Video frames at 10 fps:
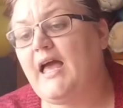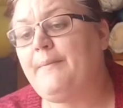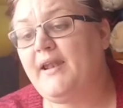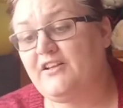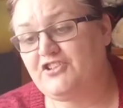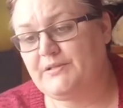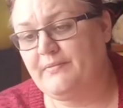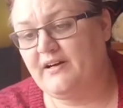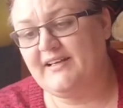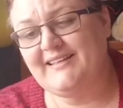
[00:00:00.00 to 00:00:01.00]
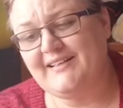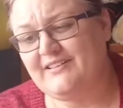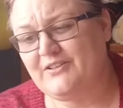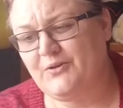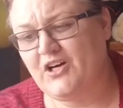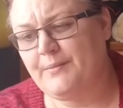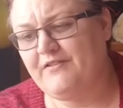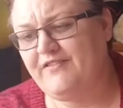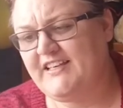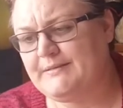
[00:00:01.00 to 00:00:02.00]
How about lunch tomorrow? It sounded so
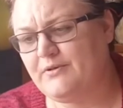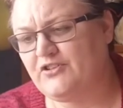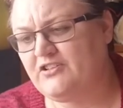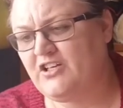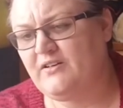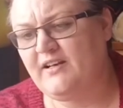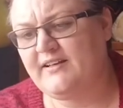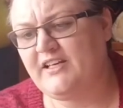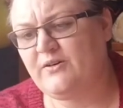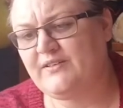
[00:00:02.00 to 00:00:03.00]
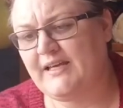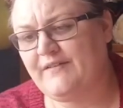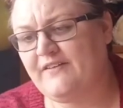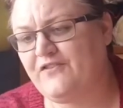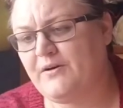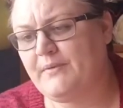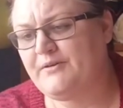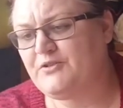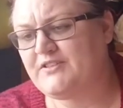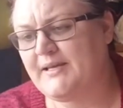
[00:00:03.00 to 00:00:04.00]
calm and reasonable, so totally like the old David. At 4
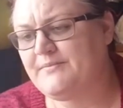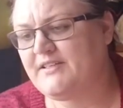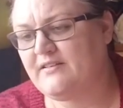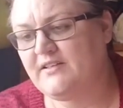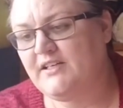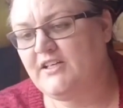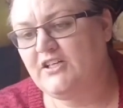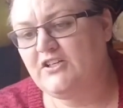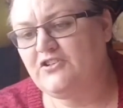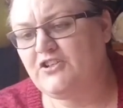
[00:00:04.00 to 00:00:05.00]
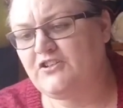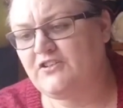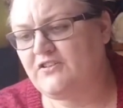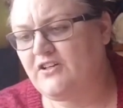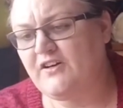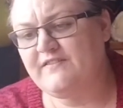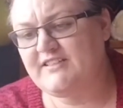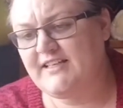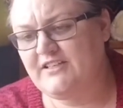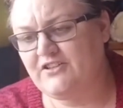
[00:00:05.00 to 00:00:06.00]
minutes, she was tempted. Just a
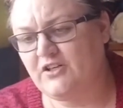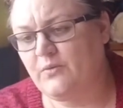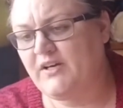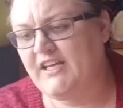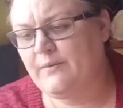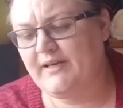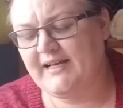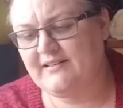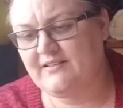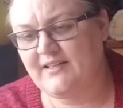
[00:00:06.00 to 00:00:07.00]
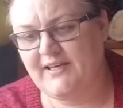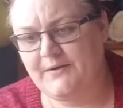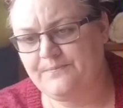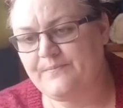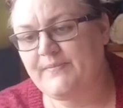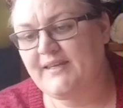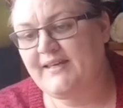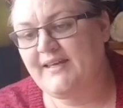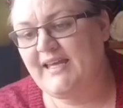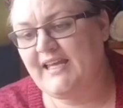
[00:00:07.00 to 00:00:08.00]
conversation. Want to hear what he had to say.
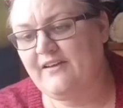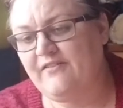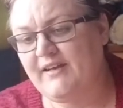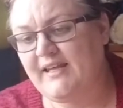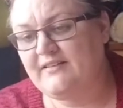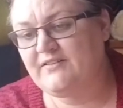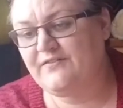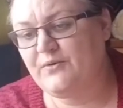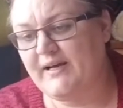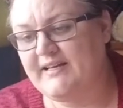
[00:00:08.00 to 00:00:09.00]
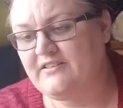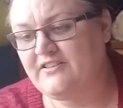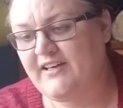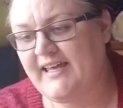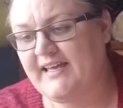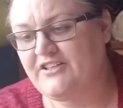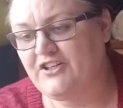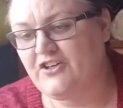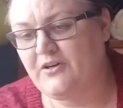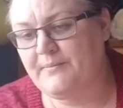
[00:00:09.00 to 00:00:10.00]
Even as the thought entered her head,
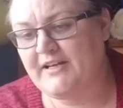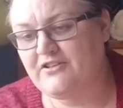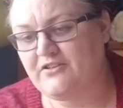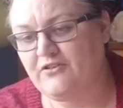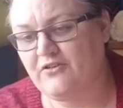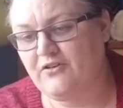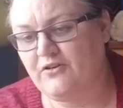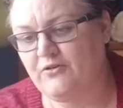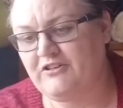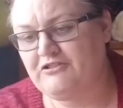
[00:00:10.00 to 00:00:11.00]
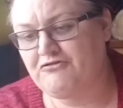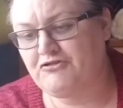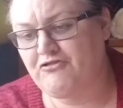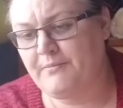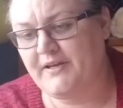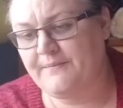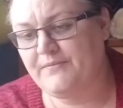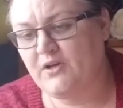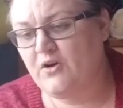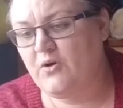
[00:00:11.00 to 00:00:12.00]
she couldn't imagine Audrey's jaw dropping.